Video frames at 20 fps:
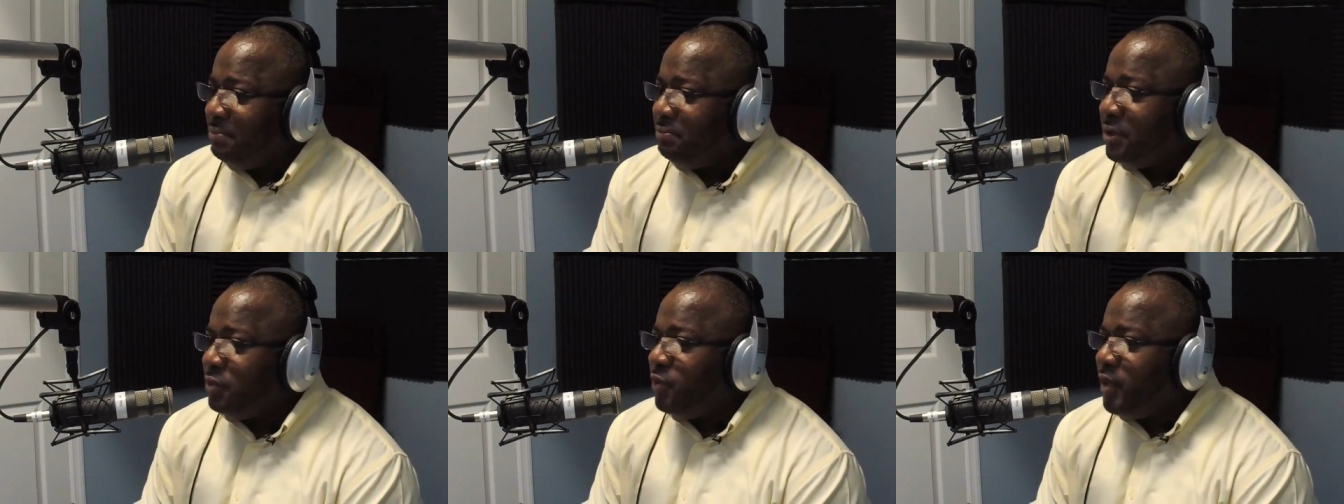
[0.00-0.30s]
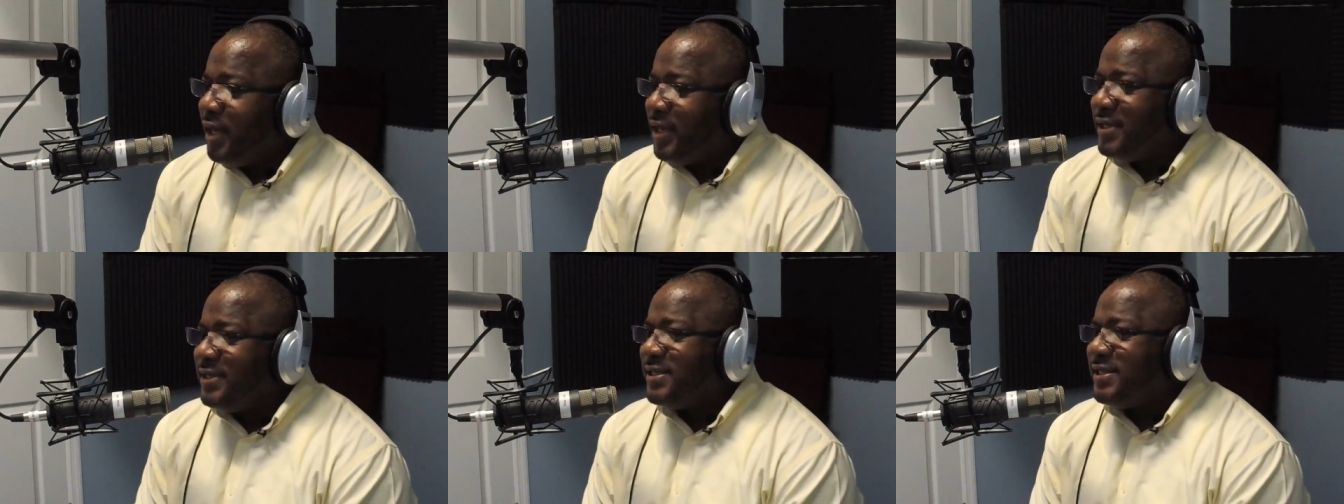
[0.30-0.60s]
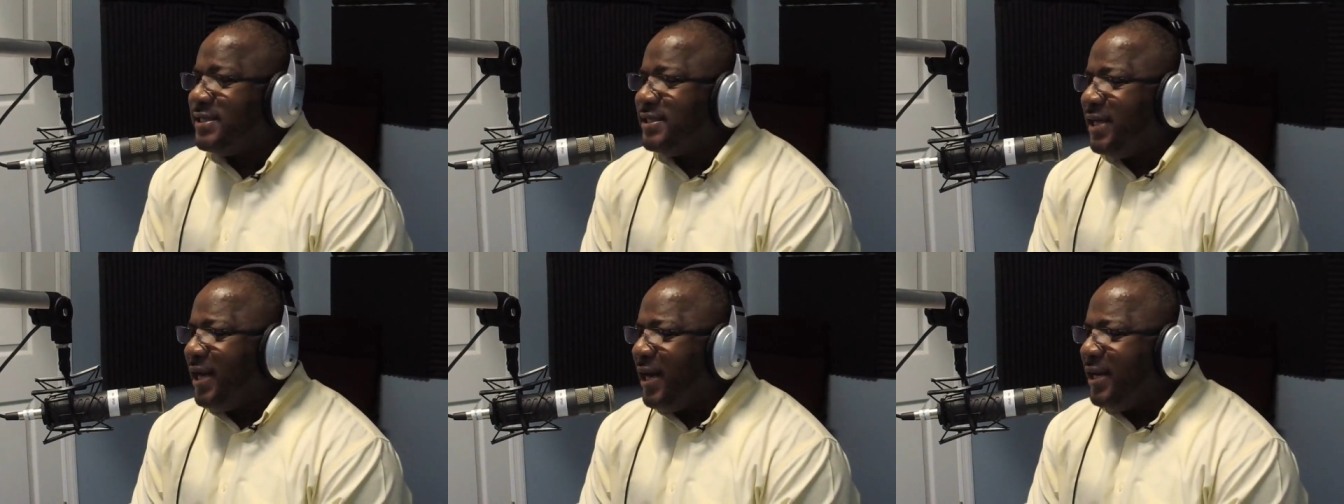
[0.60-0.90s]
but we are at a
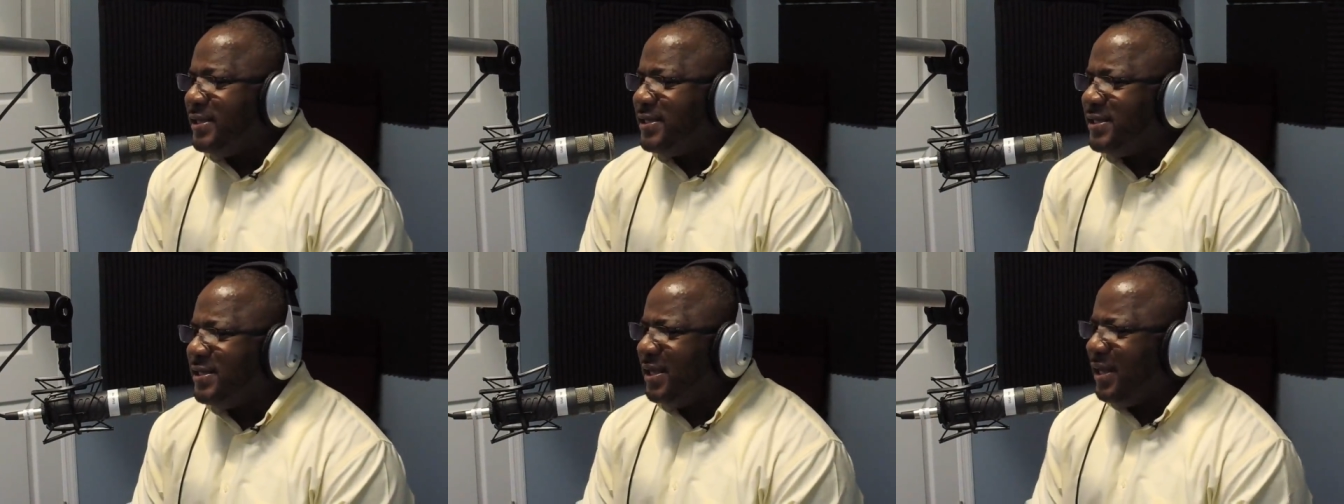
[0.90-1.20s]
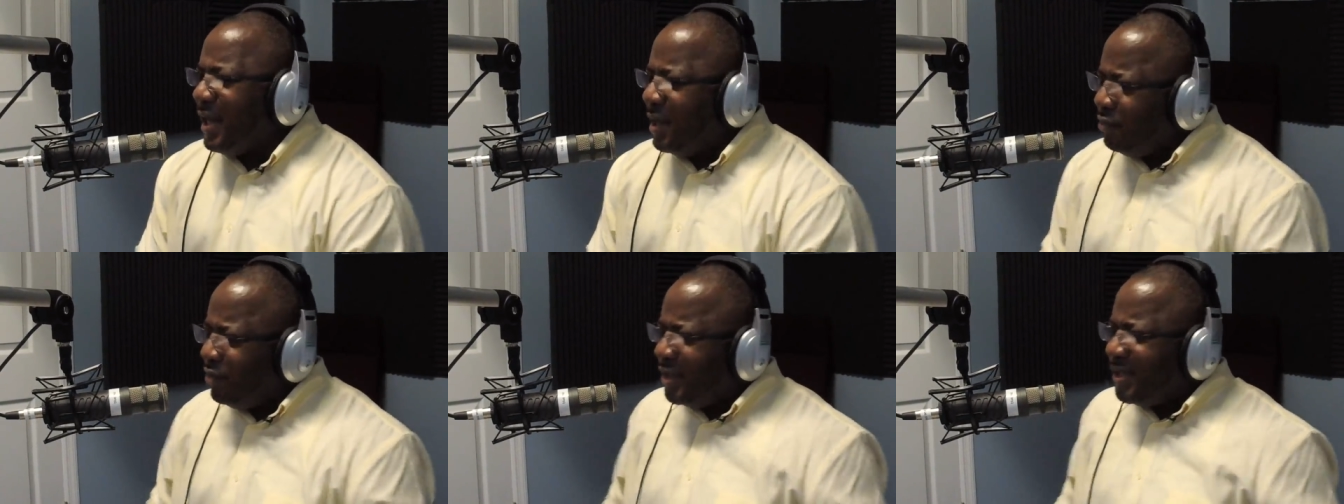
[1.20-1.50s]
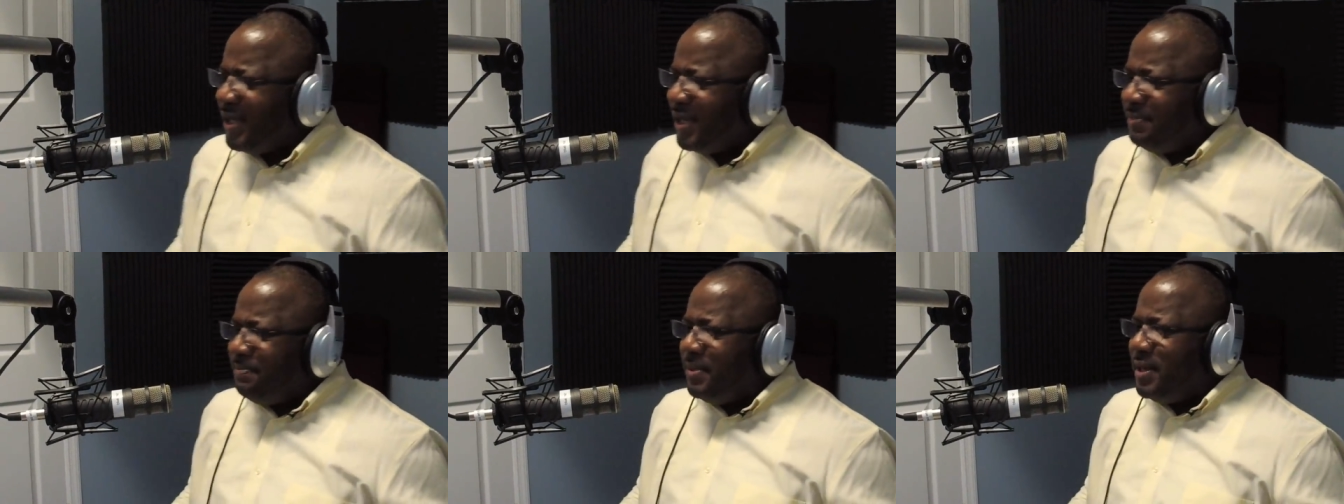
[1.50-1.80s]
standstill. How
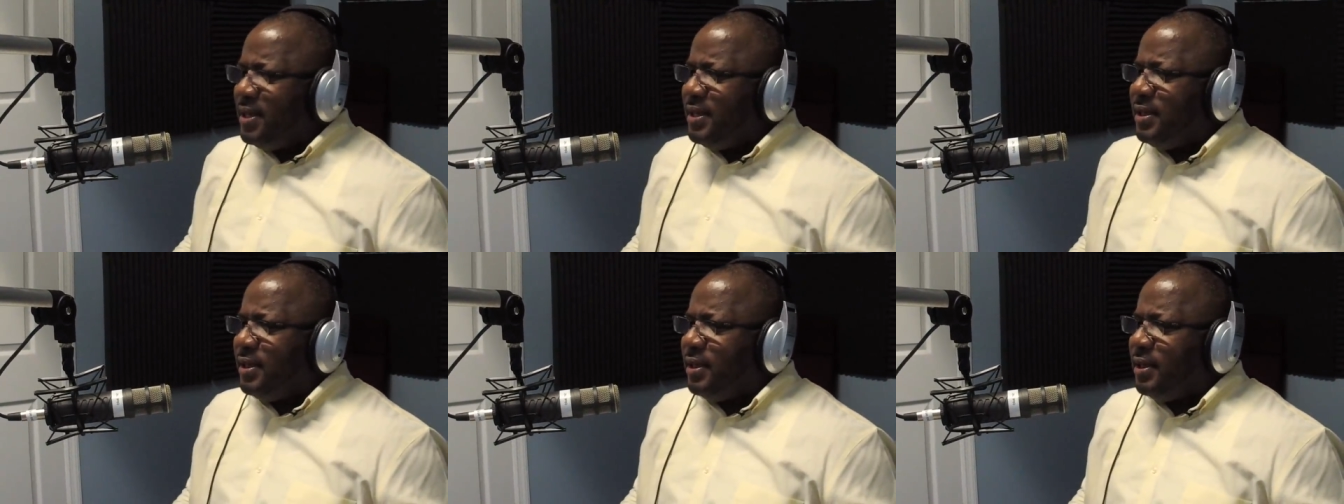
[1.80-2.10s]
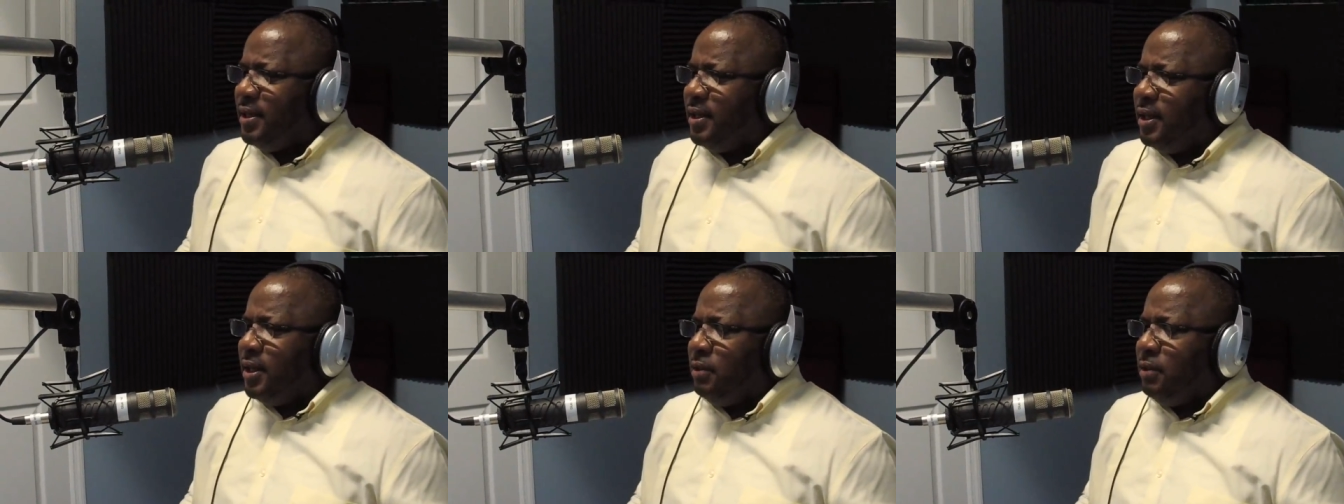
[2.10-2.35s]
could that be?